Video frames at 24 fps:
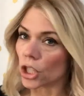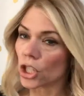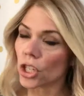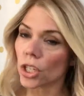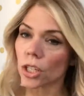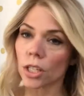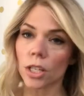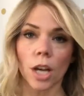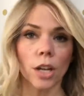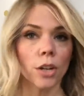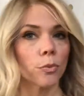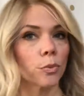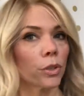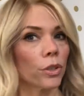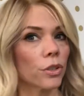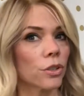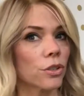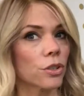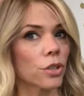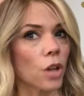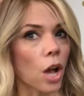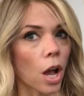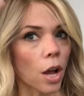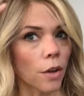she's got a real
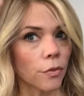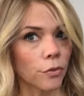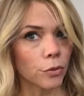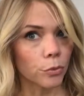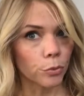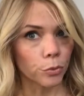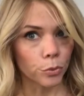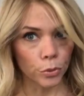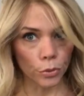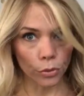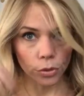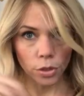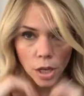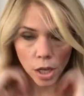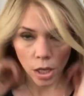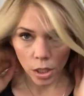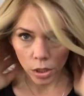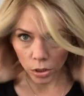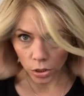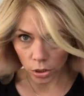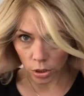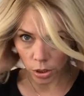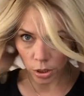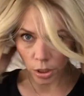soft root
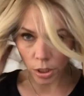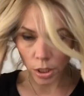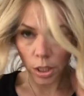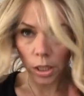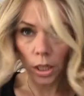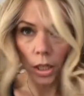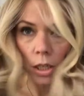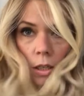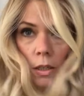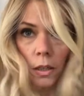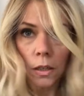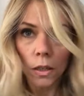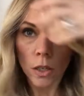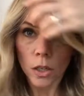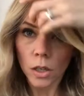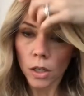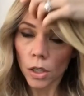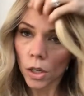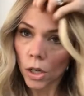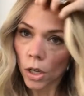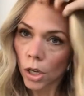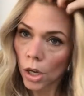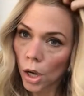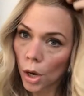color,
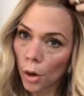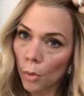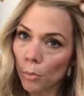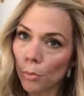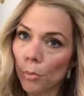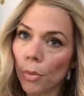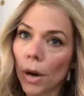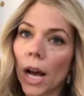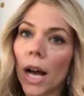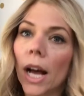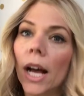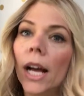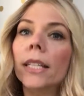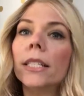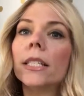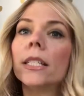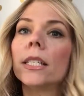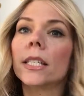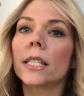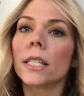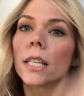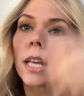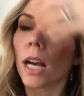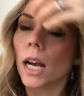
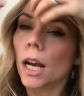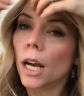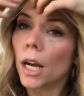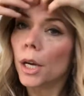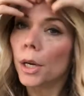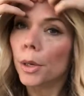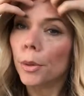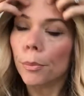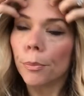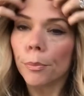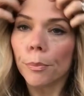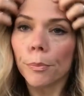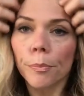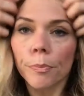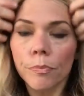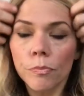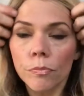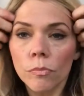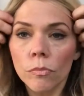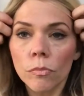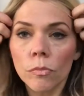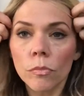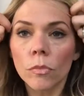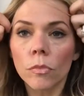but um,
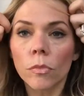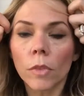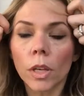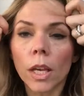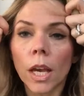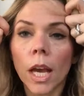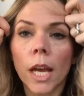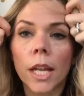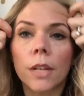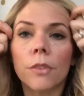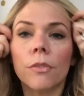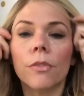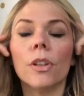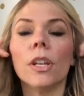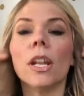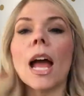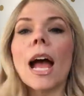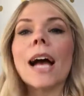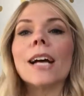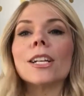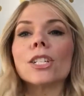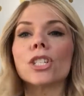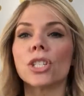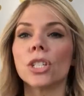kind of an
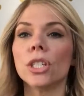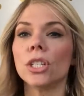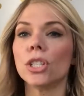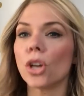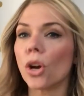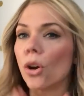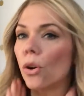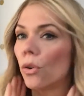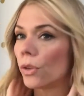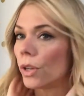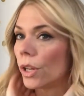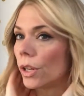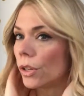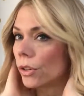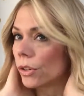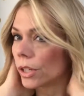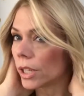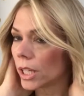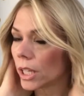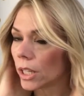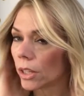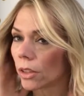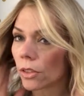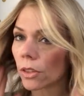ashy tone
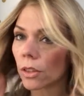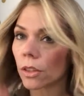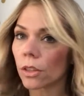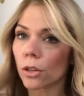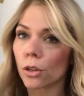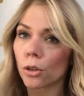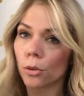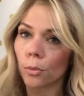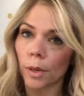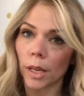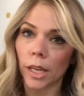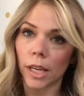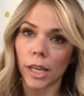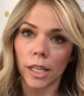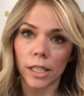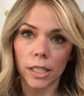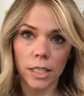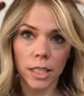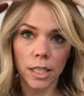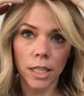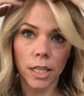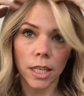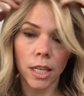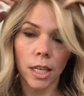underneath a little
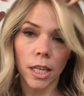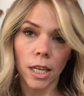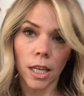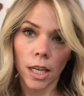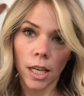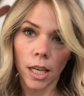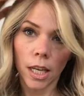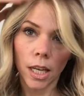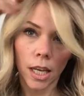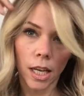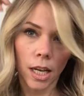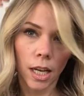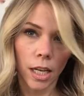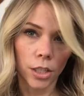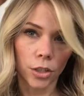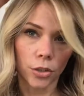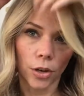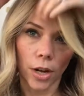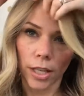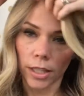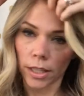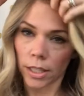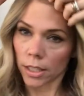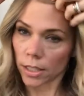bit. I
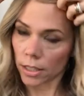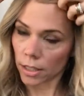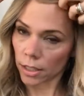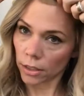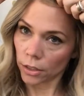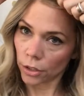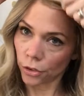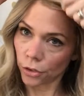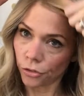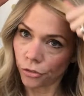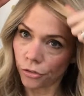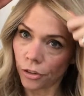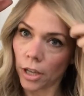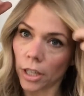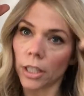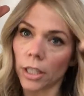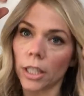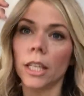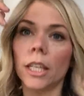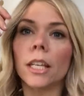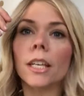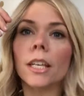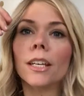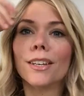dried this a little
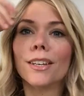funky,